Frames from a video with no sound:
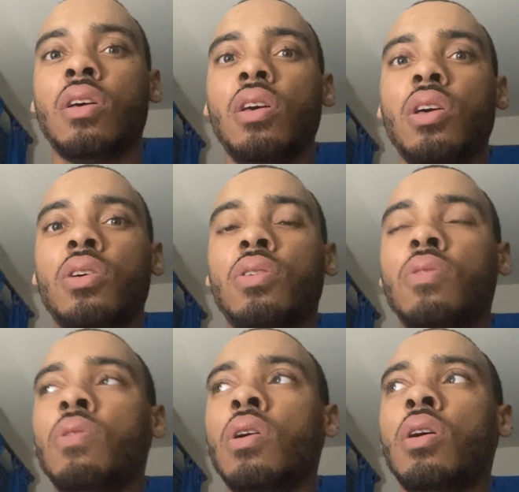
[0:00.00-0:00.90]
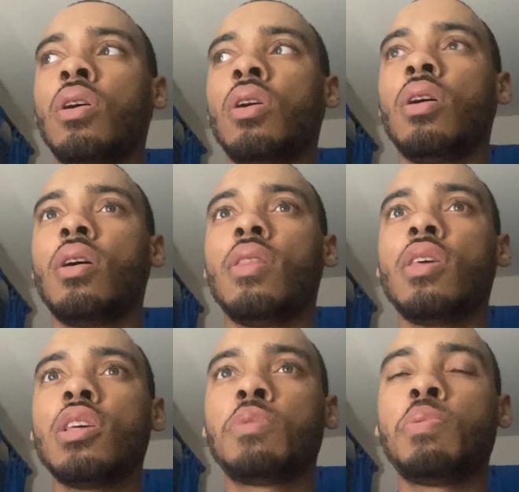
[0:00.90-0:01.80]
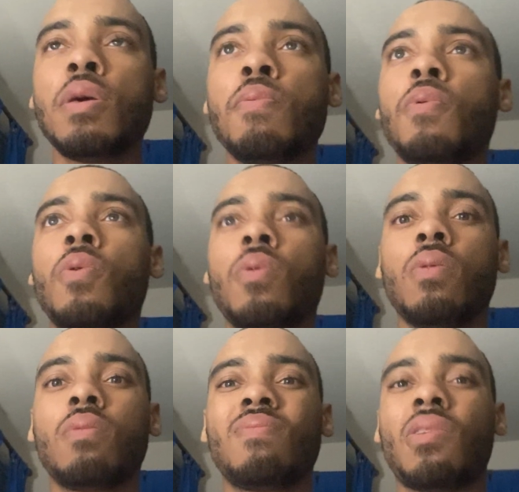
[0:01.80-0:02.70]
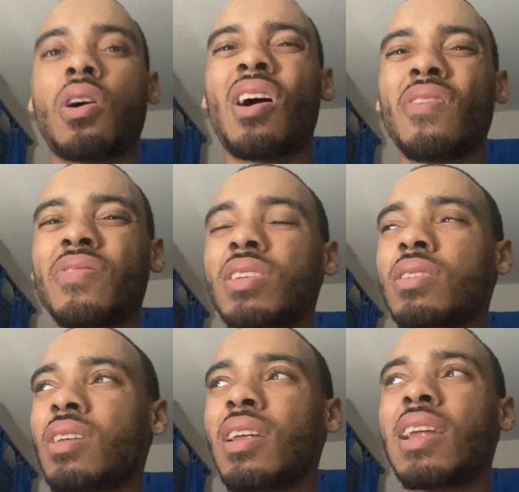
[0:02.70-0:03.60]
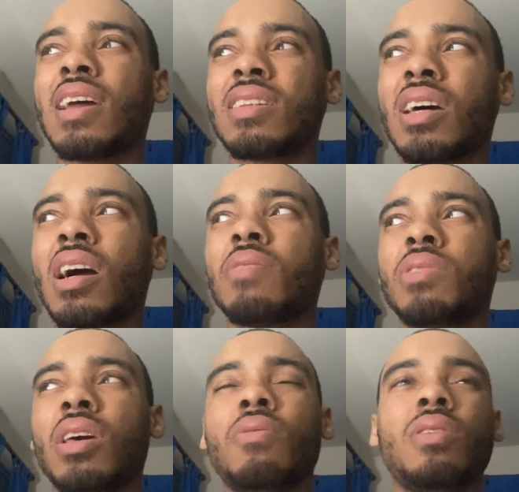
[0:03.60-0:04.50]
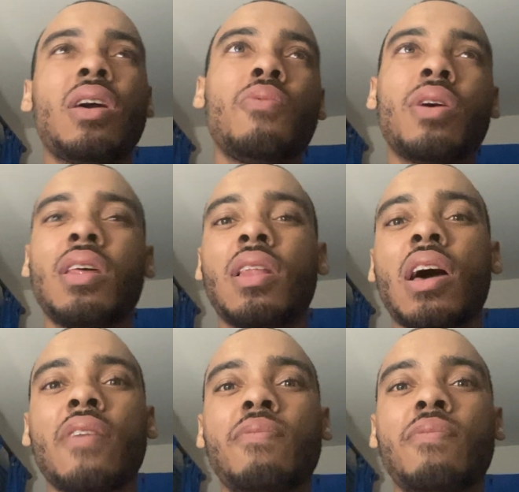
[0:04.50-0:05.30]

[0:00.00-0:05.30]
You know, these people often a lot of times they they win in life.